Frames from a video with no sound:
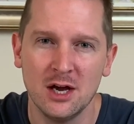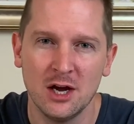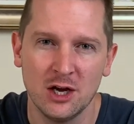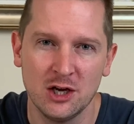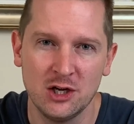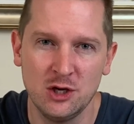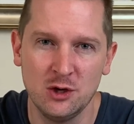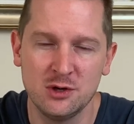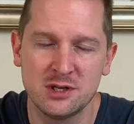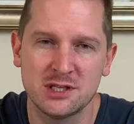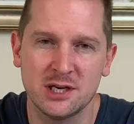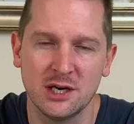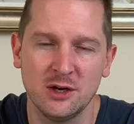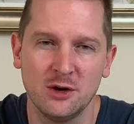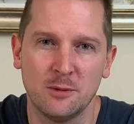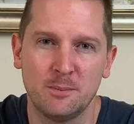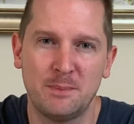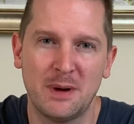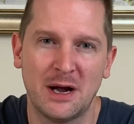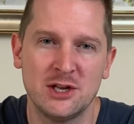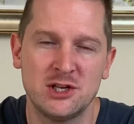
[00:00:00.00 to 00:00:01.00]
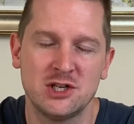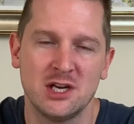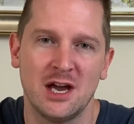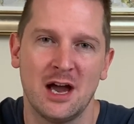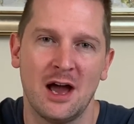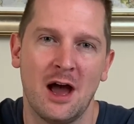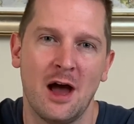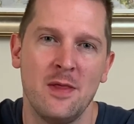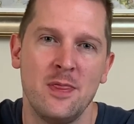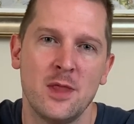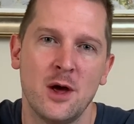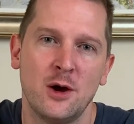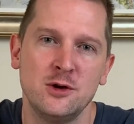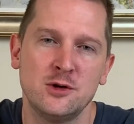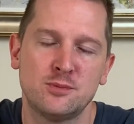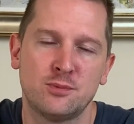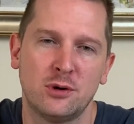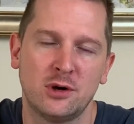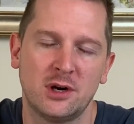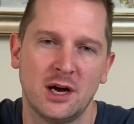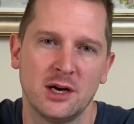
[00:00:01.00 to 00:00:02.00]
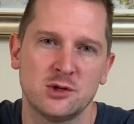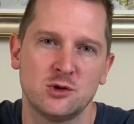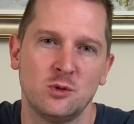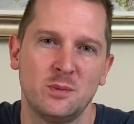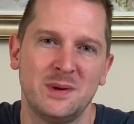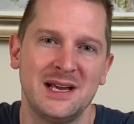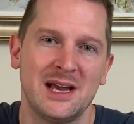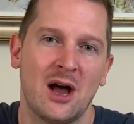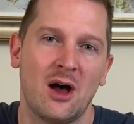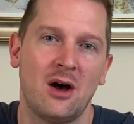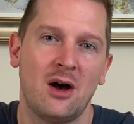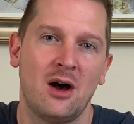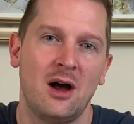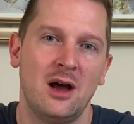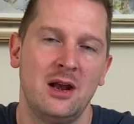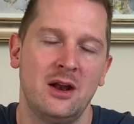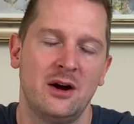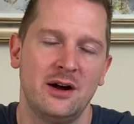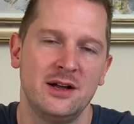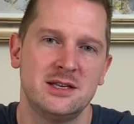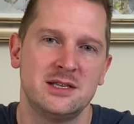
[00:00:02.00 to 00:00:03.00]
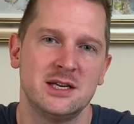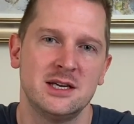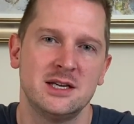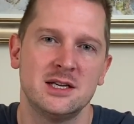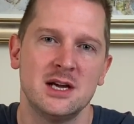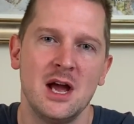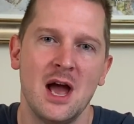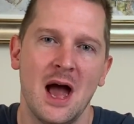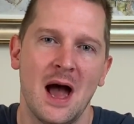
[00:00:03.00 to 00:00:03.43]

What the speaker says: You set your budget and those products will be highlighted